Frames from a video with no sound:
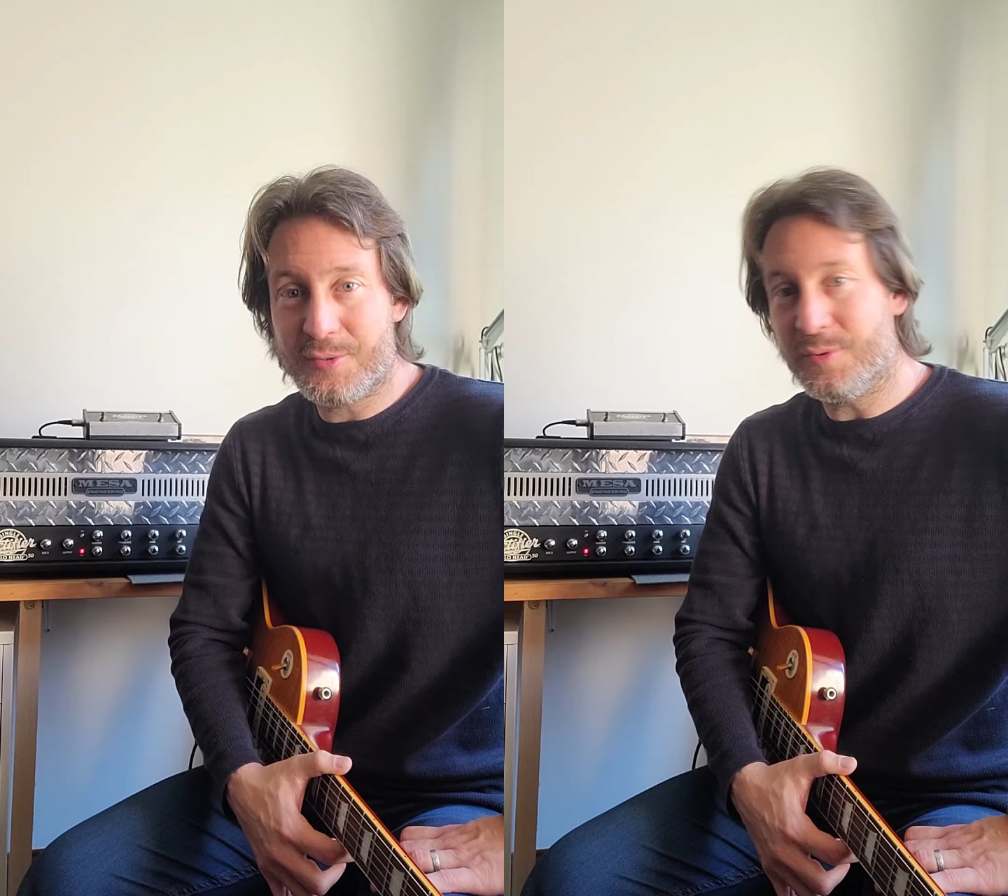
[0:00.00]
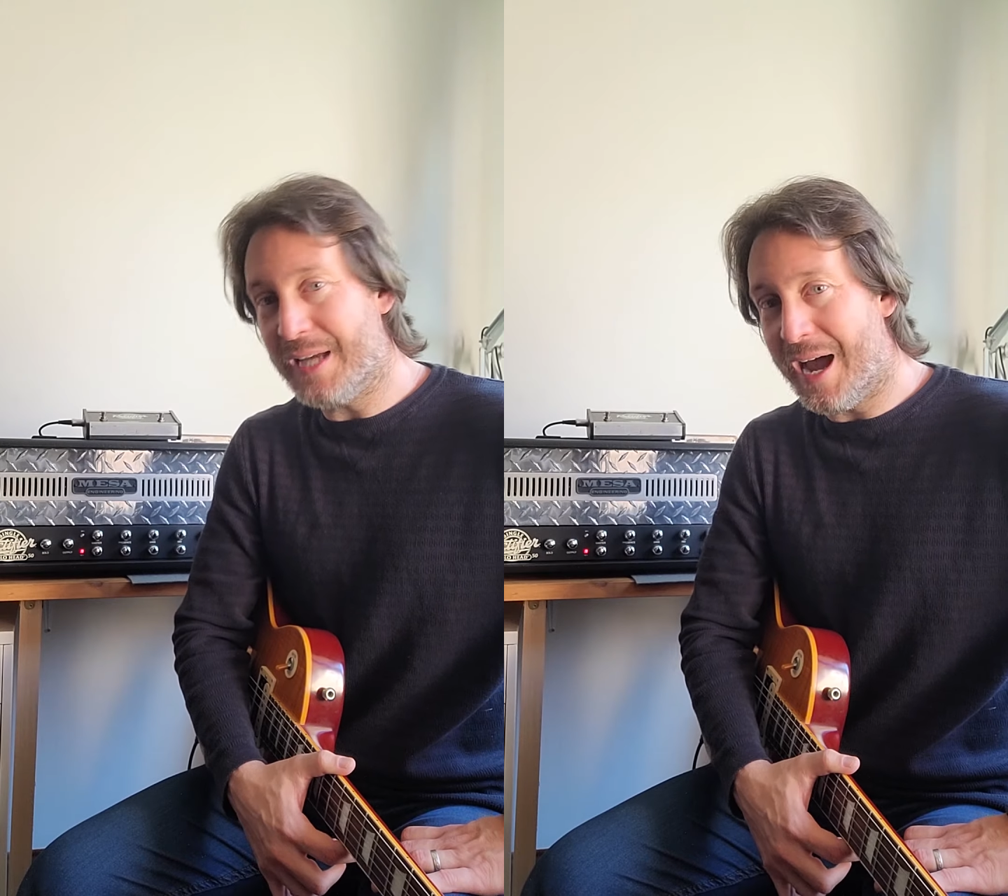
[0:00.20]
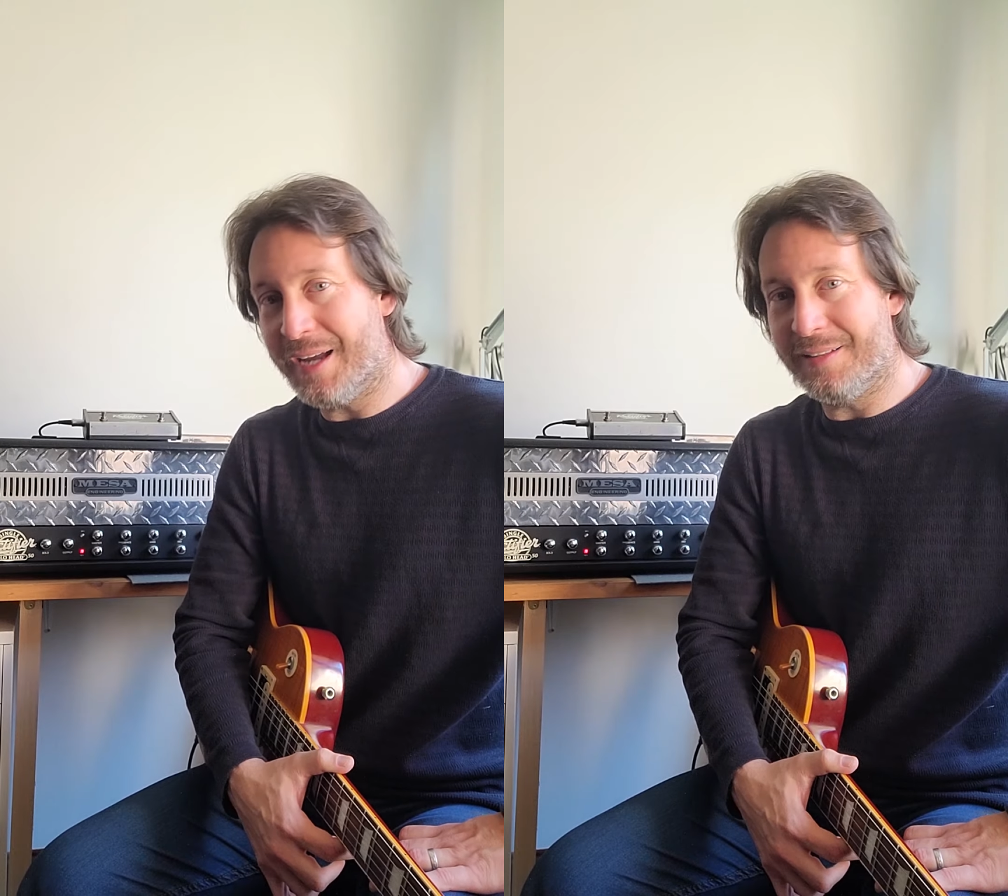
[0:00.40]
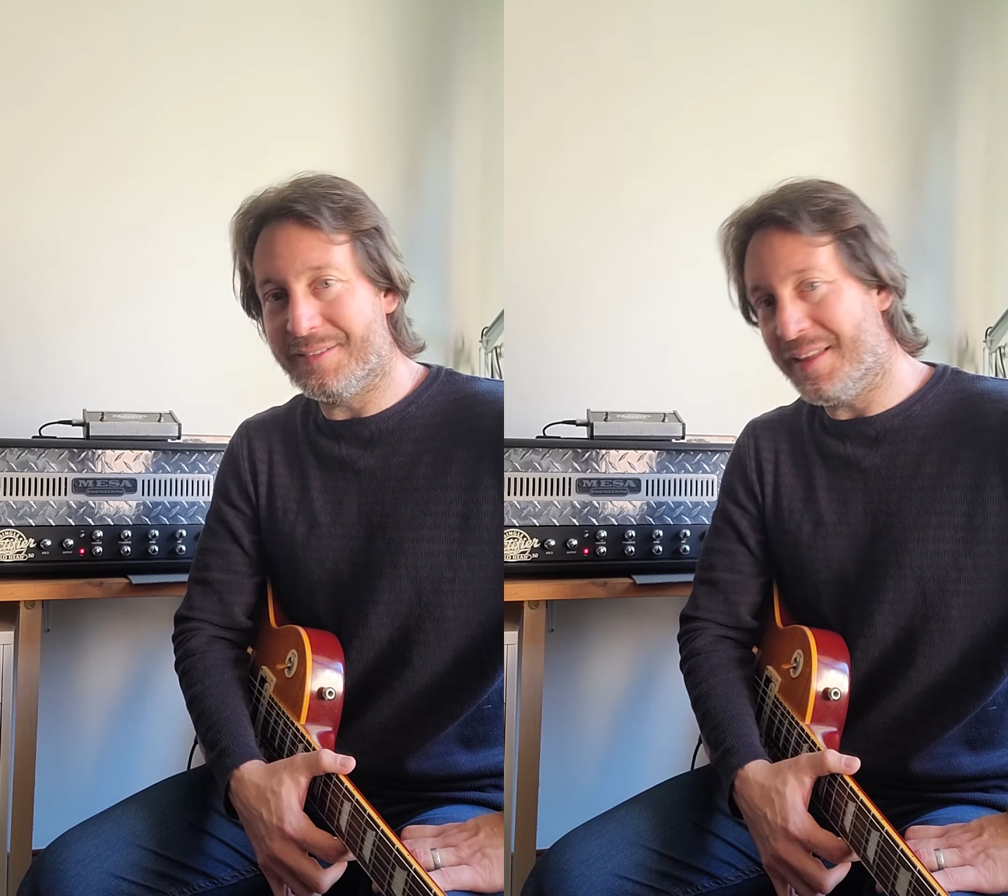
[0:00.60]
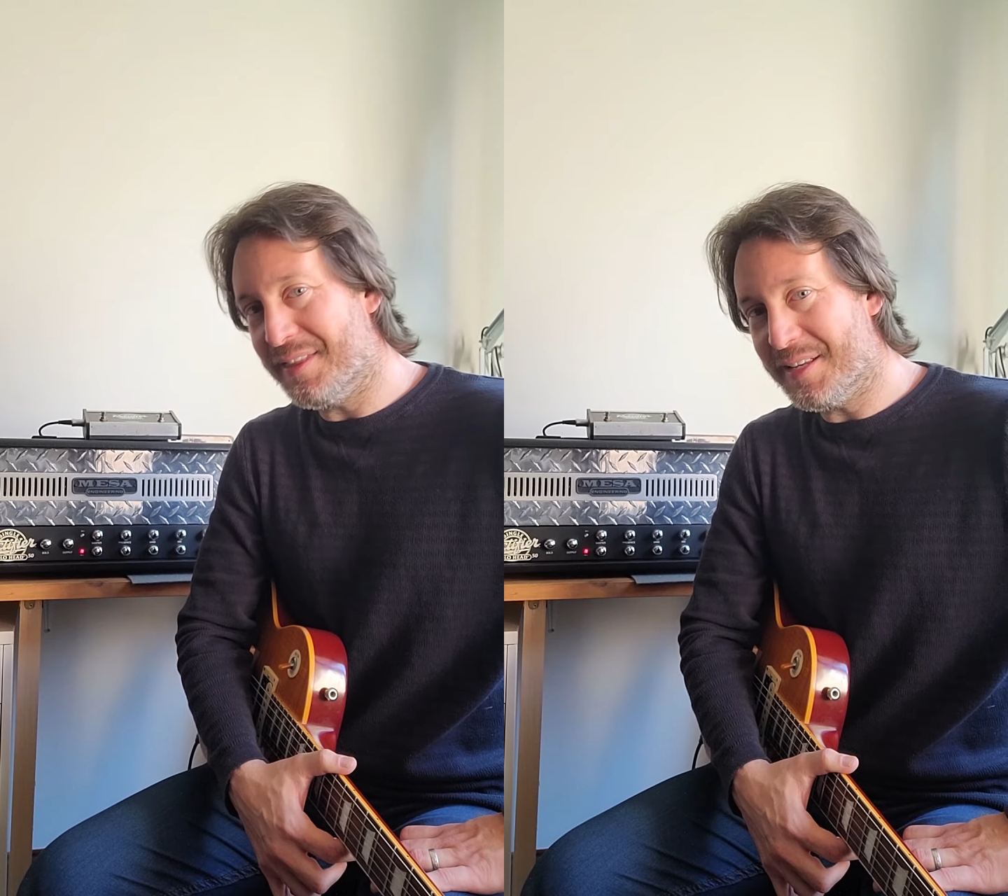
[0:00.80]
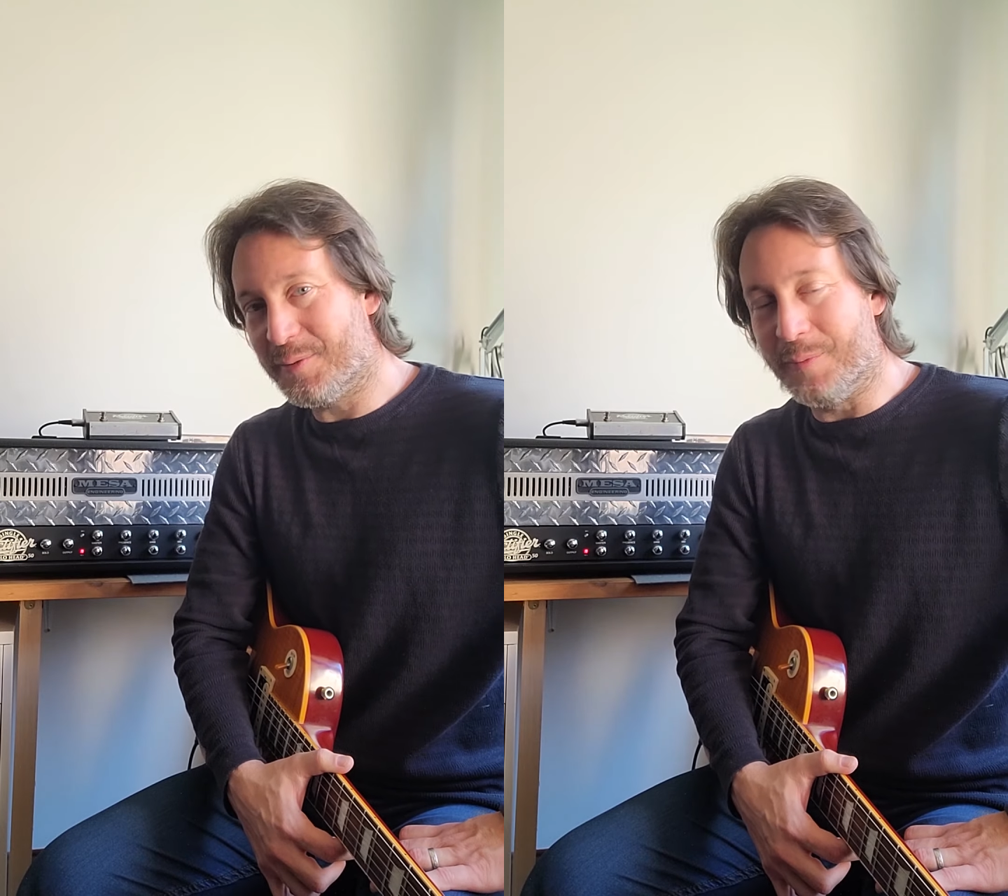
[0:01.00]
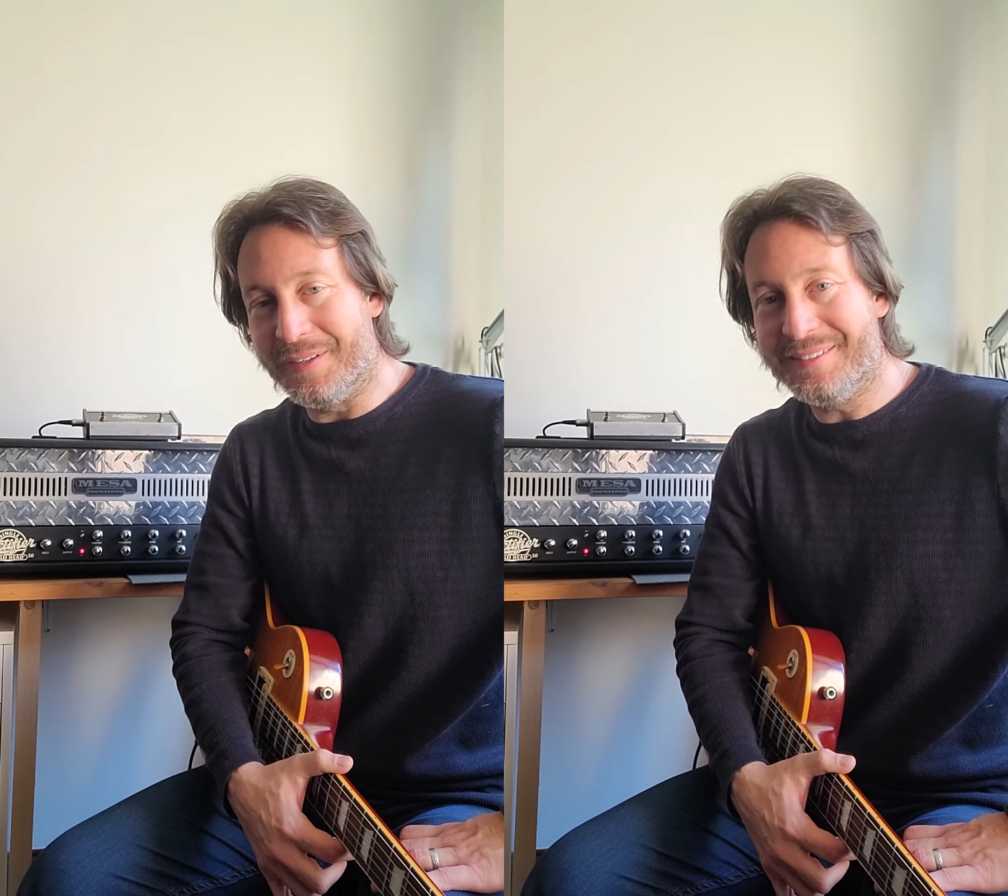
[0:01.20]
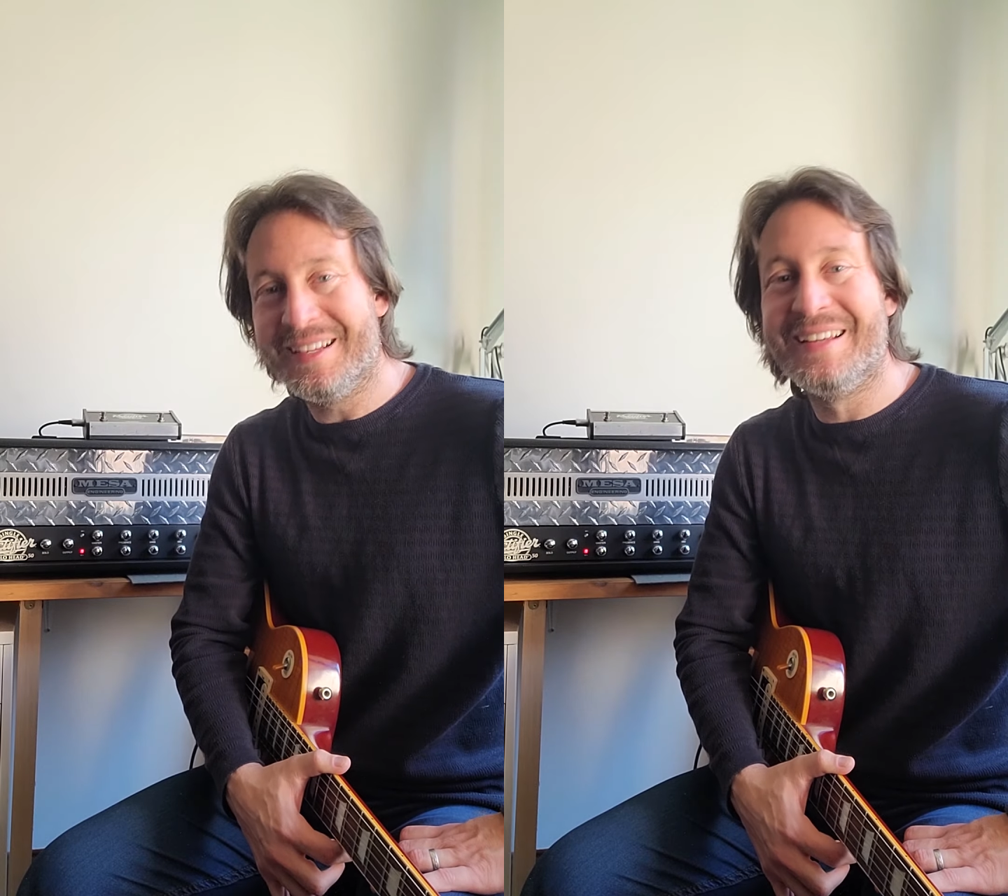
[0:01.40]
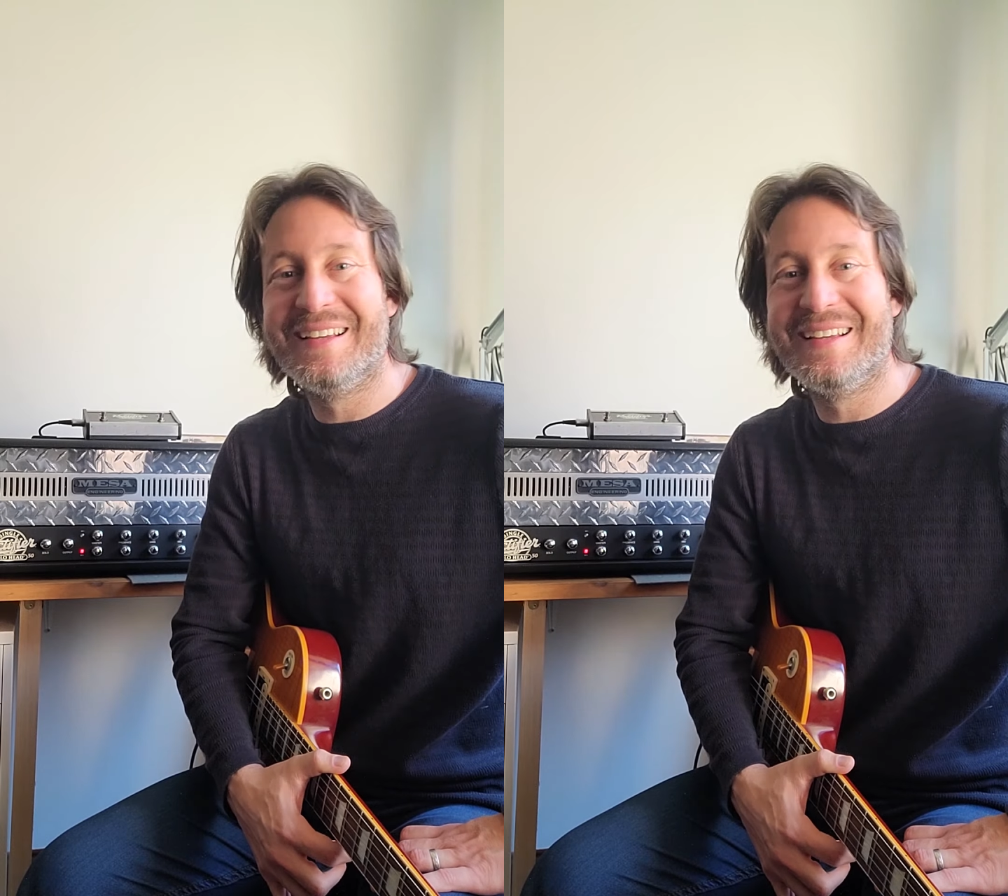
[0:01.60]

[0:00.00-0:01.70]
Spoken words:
to dial than this one.